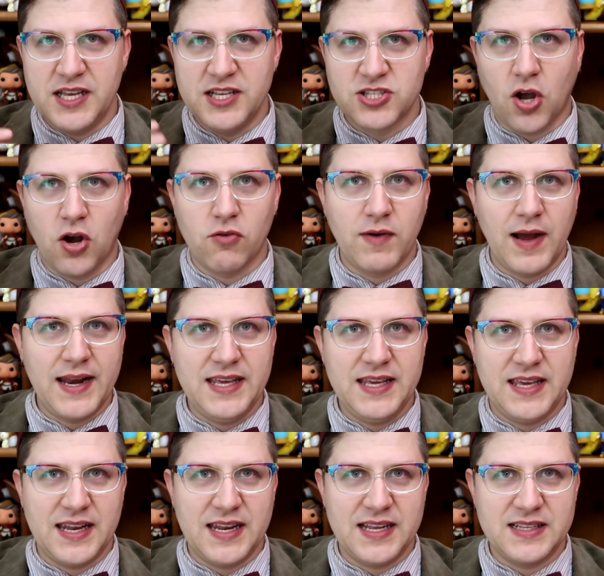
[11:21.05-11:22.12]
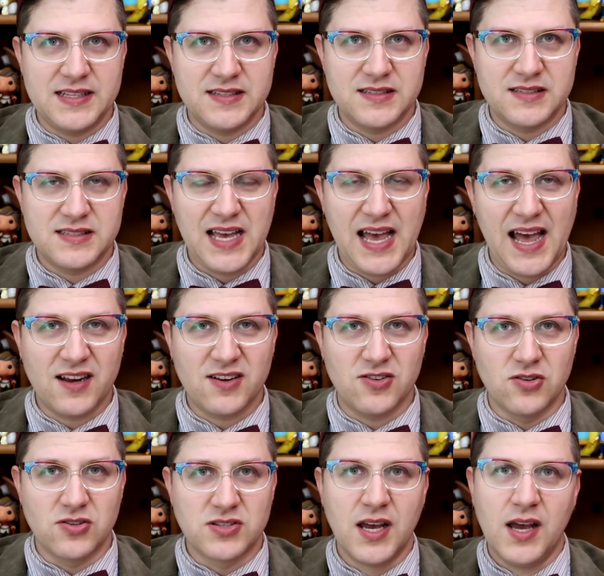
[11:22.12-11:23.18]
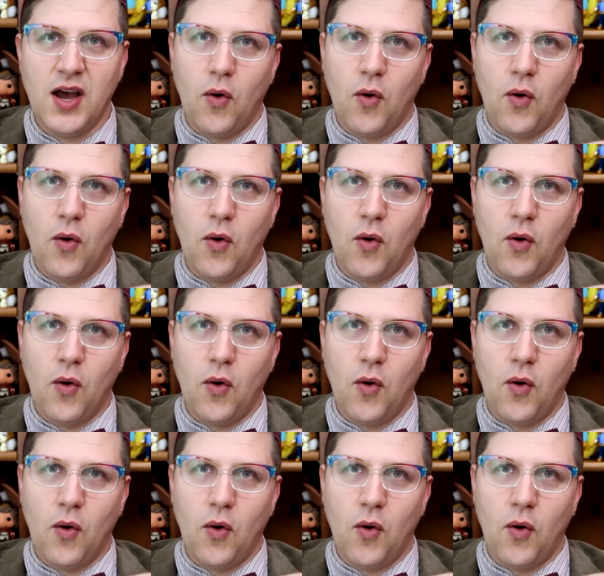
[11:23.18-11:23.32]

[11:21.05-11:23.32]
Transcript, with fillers: is already getting tackled.